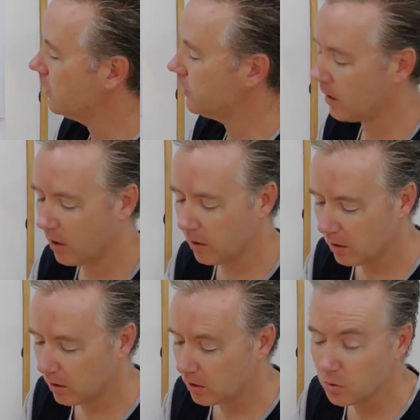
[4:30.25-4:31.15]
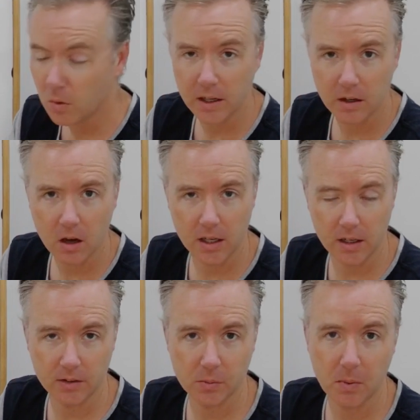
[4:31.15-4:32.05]
So 29
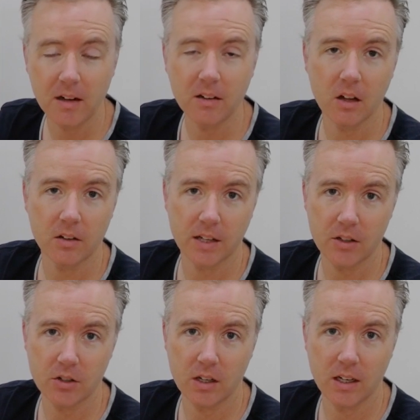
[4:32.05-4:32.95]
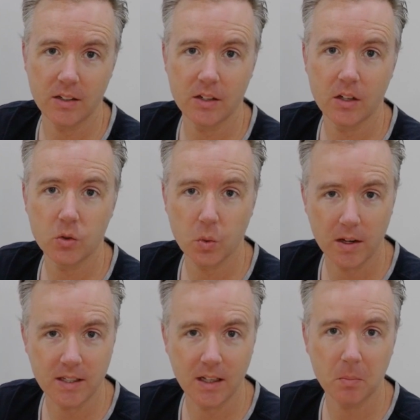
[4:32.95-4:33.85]
in expanded notation is
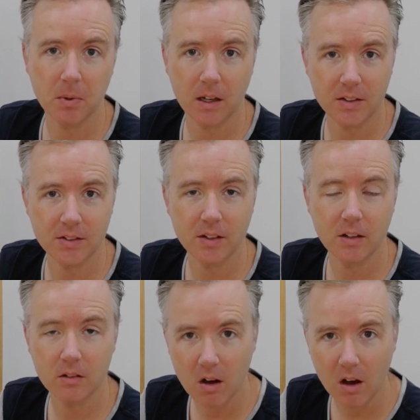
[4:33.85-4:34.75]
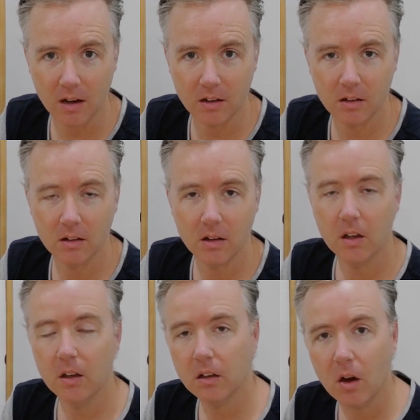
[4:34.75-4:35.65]
20 plus 9.
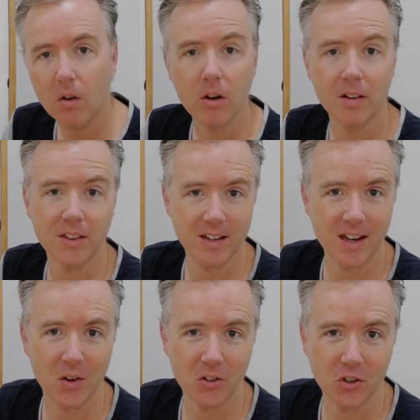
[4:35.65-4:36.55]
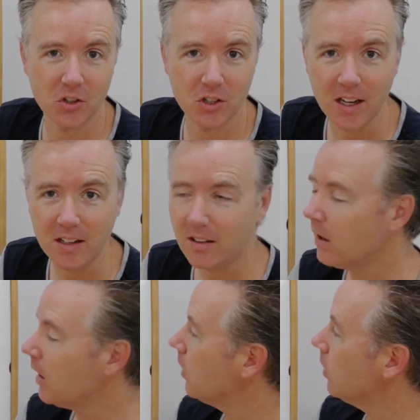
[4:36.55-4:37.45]
Go and write that now on your sheet,
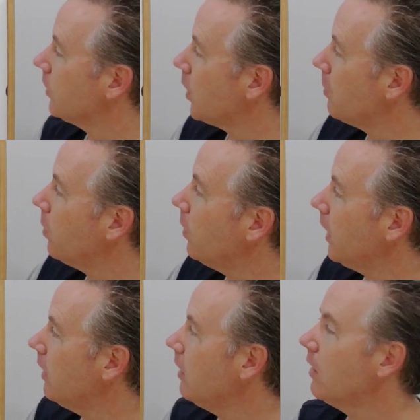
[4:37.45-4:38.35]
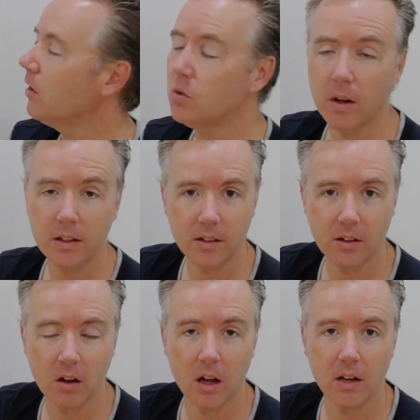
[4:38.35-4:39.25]
and also put in
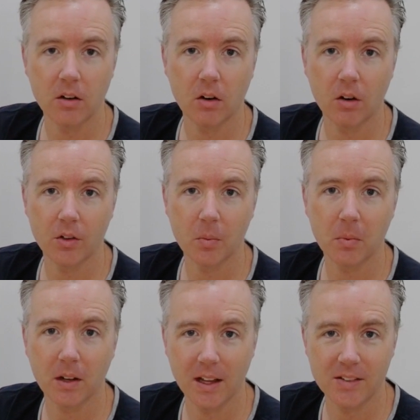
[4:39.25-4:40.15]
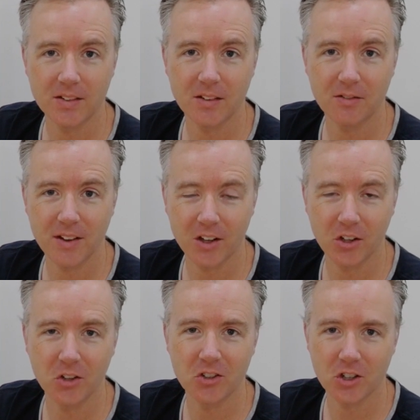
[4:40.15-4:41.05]
29 on the place
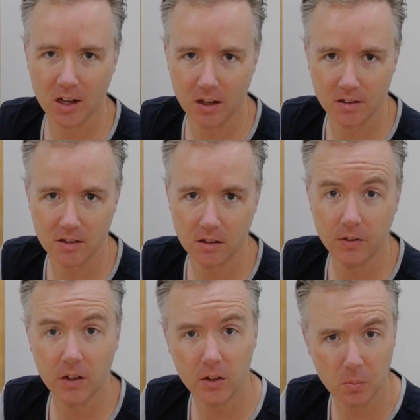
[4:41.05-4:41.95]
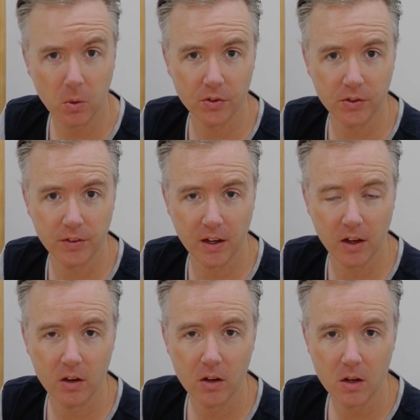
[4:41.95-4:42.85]
value chart. If you need to pause the
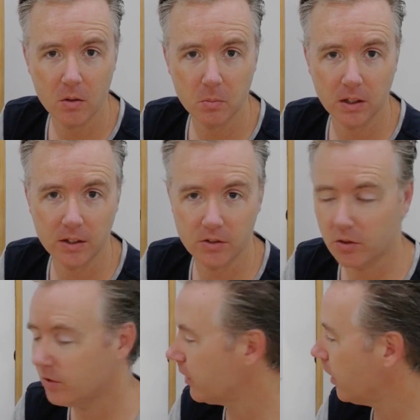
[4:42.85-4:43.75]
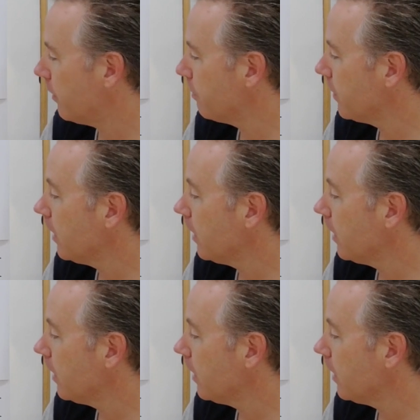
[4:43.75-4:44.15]
video, please do so.